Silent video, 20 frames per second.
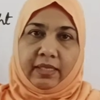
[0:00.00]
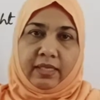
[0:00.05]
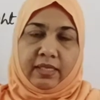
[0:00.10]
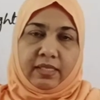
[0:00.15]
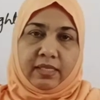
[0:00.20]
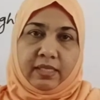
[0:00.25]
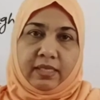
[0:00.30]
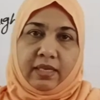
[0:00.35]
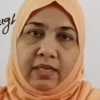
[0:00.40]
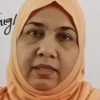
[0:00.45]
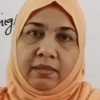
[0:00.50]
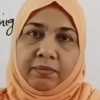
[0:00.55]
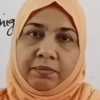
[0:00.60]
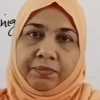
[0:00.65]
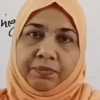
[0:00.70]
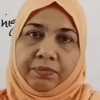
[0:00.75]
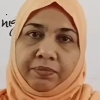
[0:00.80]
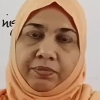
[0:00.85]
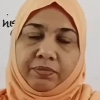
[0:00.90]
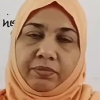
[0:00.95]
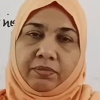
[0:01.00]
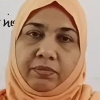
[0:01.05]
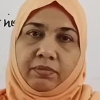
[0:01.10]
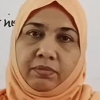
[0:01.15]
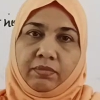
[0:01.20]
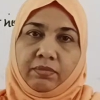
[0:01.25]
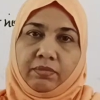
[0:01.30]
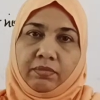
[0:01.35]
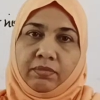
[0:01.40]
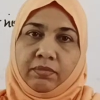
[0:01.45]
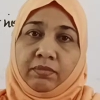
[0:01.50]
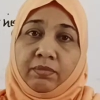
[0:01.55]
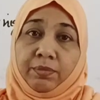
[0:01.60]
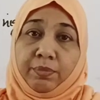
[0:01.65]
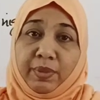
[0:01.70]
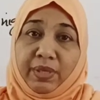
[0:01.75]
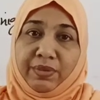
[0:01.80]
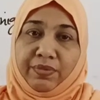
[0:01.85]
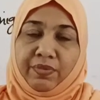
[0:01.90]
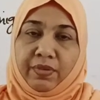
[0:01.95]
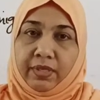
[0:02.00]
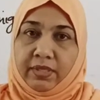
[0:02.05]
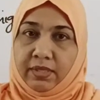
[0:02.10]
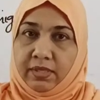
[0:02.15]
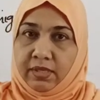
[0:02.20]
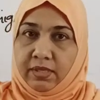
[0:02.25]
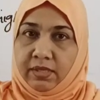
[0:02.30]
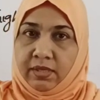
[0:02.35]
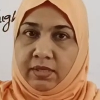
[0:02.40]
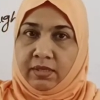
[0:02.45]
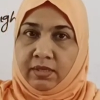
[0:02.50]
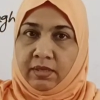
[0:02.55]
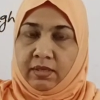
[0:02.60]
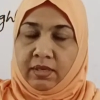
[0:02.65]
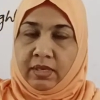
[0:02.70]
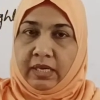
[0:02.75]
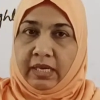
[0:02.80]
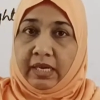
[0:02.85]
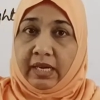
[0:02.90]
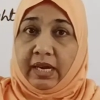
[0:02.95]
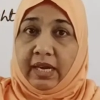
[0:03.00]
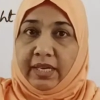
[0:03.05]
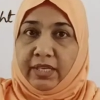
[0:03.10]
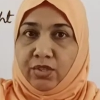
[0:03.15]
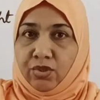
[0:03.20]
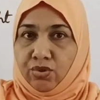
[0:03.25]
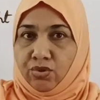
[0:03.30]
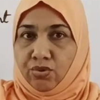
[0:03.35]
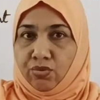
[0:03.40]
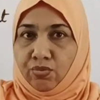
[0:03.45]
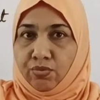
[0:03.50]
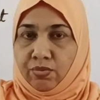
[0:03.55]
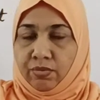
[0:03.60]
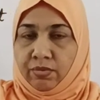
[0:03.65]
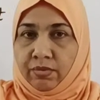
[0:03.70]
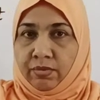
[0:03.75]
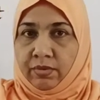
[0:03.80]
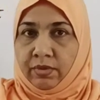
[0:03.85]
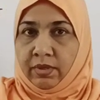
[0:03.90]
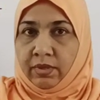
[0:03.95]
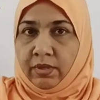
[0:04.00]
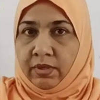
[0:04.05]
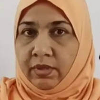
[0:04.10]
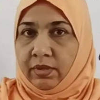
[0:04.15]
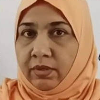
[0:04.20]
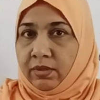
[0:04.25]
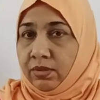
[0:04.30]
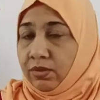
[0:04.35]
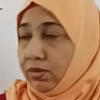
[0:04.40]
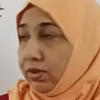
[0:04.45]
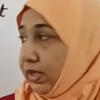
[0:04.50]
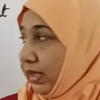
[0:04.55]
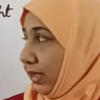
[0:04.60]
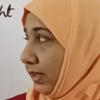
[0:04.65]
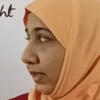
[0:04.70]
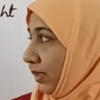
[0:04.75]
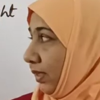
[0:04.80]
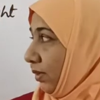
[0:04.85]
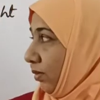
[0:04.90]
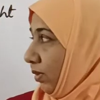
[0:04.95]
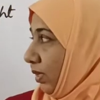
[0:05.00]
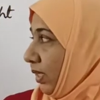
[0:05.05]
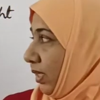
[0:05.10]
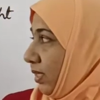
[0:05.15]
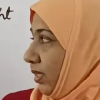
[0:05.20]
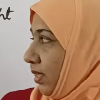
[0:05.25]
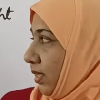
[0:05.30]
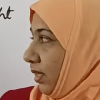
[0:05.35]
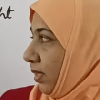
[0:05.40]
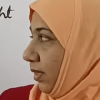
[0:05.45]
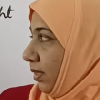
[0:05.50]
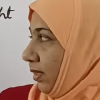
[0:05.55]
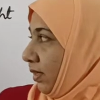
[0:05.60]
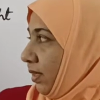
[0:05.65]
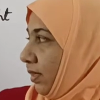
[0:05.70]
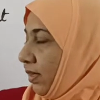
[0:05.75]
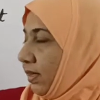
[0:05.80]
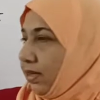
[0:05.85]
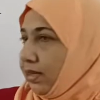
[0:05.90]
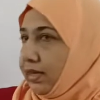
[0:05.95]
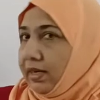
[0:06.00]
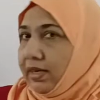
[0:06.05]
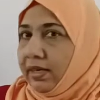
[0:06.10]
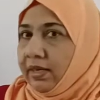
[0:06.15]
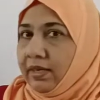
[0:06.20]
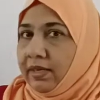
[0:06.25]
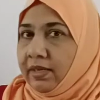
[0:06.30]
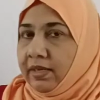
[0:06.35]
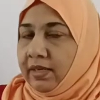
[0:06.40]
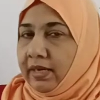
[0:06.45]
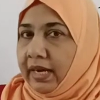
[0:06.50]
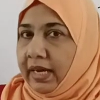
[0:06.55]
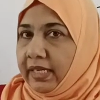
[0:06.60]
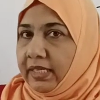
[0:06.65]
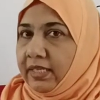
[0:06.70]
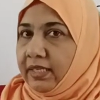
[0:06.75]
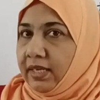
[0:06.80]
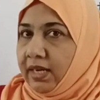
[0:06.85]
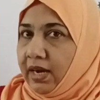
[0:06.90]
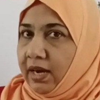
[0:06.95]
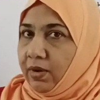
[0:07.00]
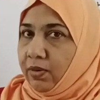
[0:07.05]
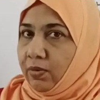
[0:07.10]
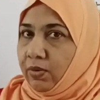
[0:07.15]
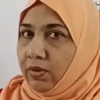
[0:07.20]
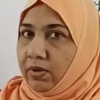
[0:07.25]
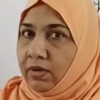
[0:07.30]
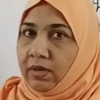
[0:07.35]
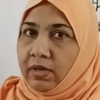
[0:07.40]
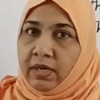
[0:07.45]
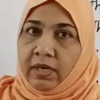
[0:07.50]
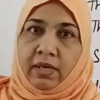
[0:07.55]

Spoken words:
is the preference, likes to. So the other one is here a night owl.